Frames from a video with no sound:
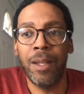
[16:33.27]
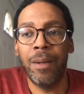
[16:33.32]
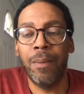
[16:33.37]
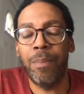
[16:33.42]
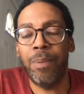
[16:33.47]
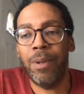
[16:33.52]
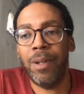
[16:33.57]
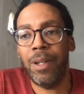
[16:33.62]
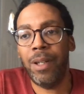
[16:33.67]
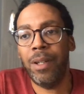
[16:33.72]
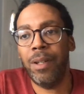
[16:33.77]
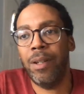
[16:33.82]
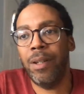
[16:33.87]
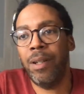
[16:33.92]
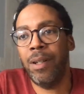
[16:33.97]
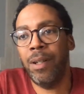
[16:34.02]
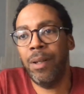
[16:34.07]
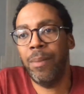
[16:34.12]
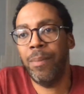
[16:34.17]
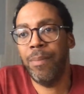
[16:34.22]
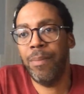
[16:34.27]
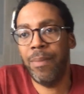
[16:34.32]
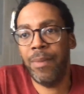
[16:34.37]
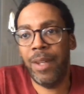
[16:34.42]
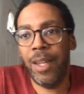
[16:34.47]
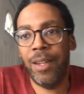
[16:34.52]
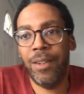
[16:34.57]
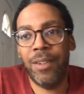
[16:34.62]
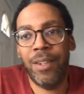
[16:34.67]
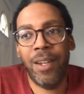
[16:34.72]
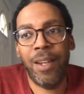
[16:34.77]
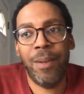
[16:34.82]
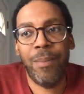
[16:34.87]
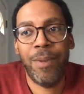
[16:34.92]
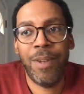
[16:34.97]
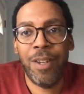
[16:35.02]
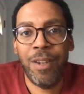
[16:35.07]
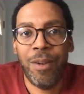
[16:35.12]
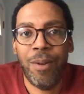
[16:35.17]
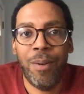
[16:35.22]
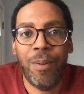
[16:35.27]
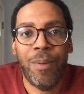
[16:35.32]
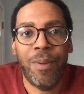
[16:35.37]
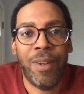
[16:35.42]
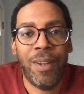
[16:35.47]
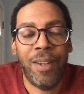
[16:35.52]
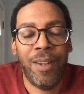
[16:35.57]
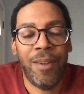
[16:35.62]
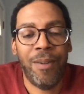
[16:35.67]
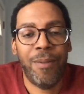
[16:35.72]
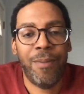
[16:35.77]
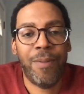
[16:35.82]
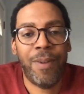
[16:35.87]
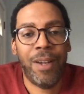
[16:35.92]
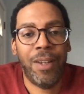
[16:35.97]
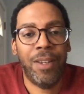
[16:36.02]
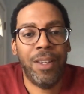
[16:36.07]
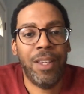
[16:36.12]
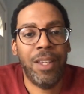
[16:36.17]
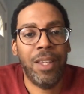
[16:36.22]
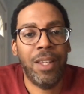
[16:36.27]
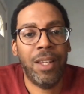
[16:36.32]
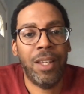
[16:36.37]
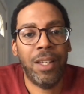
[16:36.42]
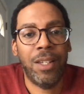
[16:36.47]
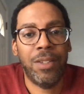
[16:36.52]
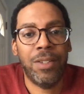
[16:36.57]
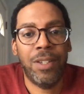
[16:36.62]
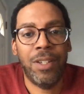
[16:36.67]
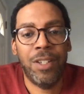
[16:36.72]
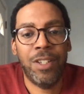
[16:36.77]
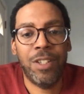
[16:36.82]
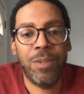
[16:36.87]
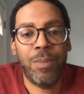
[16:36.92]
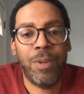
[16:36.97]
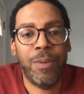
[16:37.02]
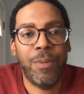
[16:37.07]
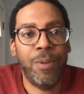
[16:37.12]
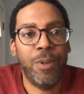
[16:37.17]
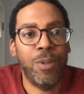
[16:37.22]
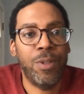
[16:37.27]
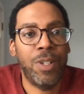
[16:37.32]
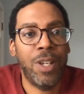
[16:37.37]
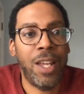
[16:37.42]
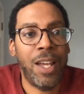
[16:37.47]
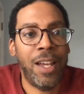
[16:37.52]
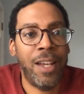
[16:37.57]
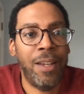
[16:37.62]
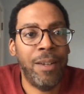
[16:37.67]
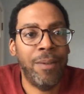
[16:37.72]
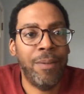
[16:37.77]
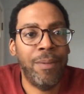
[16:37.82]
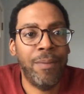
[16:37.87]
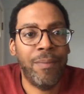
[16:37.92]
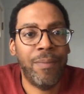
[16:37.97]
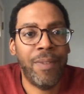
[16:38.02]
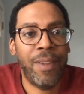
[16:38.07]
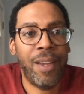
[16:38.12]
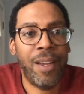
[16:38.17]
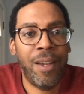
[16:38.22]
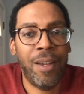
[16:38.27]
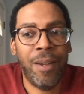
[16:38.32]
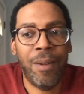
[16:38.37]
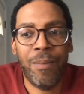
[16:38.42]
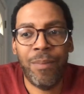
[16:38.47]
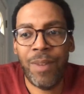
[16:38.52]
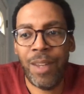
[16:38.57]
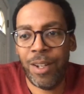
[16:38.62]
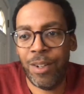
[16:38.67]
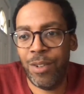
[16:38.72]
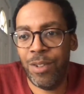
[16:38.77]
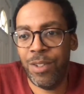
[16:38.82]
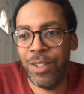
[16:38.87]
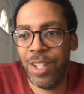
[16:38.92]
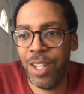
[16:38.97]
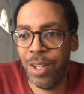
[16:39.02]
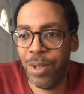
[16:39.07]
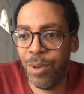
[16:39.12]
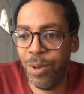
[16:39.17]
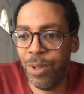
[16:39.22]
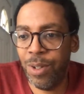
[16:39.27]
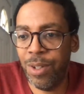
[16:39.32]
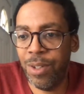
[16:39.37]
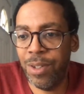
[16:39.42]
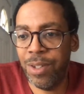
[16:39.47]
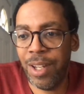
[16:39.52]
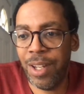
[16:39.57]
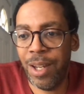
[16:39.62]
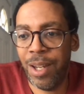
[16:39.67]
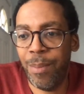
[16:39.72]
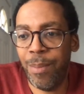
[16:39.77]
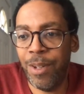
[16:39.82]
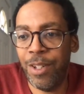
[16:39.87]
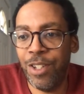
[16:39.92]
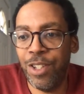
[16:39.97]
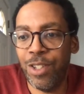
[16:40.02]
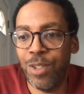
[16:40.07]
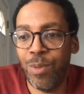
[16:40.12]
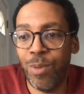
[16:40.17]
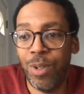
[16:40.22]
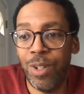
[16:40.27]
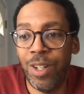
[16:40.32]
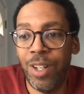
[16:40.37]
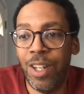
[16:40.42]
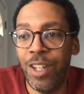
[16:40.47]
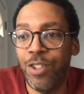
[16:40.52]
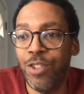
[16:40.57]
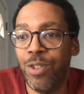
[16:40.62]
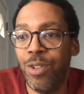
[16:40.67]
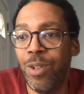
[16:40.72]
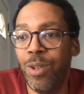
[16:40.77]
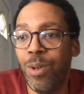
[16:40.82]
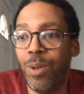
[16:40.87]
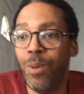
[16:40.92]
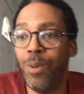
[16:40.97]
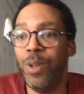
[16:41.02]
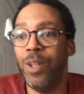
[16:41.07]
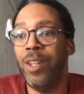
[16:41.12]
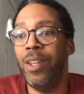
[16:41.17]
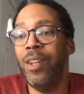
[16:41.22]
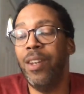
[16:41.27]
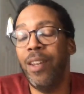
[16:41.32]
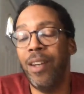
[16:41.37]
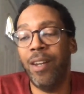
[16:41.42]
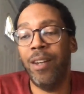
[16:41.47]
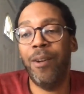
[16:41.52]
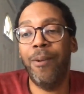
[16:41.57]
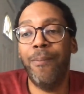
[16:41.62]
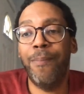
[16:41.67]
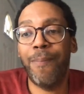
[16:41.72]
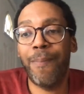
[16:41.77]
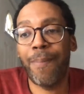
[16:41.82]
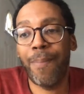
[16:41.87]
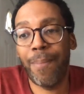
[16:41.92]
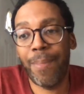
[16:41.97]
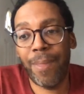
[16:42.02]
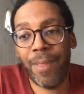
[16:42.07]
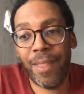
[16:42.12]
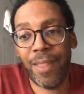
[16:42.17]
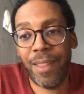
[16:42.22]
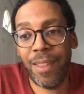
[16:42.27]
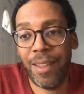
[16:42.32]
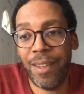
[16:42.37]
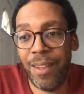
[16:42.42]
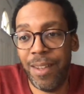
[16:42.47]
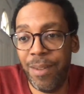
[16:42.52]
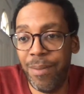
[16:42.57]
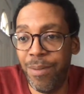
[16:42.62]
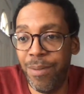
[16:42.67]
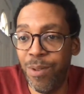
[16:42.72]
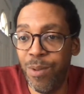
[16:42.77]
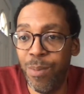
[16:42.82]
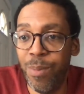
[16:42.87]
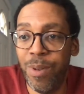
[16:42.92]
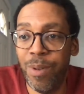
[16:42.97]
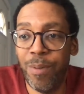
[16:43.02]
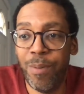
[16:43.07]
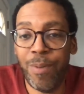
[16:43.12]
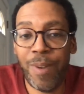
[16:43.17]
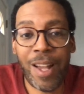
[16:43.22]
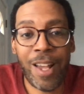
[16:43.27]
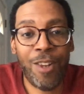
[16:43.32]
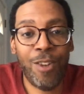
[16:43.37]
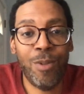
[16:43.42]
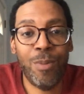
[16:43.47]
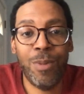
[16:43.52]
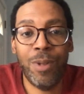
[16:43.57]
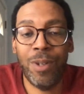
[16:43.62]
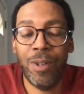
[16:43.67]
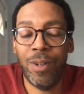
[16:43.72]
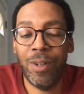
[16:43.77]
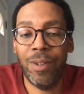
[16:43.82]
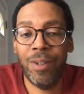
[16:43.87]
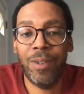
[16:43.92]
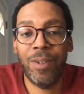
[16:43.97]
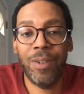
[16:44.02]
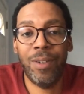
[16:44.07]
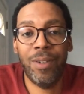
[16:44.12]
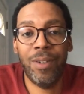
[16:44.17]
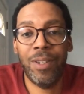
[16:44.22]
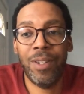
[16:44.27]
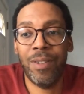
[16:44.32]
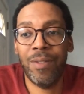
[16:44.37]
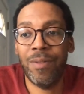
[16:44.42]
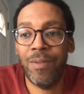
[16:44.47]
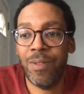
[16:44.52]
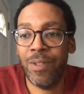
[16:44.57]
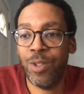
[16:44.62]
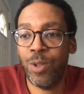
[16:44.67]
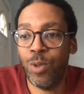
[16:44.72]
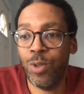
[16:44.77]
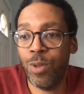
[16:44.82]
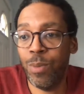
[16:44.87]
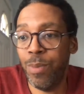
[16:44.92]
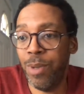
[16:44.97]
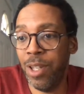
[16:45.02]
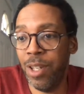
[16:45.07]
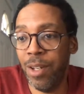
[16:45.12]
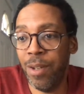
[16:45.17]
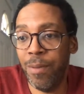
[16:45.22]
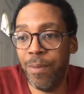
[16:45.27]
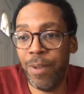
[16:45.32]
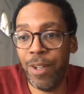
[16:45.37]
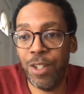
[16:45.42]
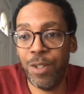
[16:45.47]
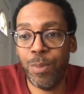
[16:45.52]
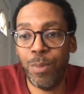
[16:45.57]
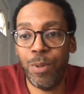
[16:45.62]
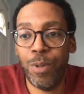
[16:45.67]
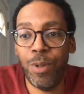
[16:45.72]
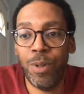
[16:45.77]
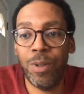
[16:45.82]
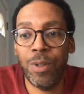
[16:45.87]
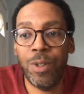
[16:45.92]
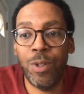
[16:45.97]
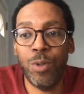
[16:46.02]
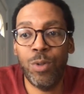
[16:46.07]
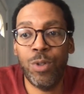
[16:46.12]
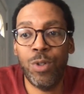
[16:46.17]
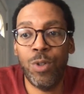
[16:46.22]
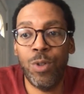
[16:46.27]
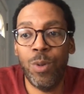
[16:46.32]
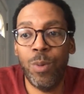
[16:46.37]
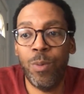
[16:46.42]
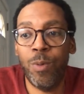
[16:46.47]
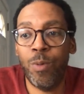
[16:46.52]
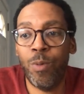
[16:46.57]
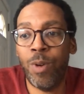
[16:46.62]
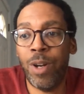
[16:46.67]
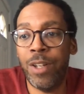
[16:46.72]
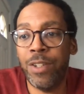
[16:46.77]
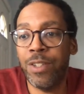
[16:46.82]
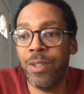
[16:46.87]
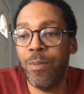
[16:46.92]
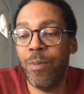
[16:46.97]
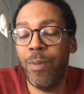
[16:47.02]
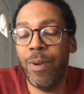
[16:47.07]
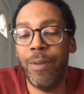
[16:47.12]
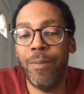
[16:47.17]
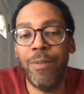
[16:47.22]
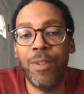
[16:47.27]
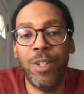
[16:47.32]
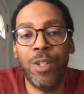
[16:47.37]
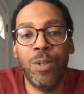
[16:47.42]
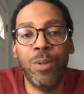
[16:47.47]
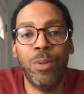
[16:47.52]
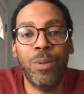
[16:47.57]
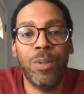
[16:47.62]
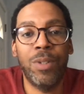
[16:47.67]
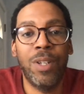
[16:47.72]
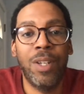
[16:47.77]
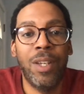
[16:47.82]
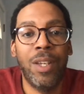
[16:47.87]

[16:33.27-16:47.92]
But now that I'm here, finally, like I said, this is my first live. I'm not going to take all your time. I just wanted to let you know that if you've been following me on social media, Facebook, YouTube, watch some of my videos,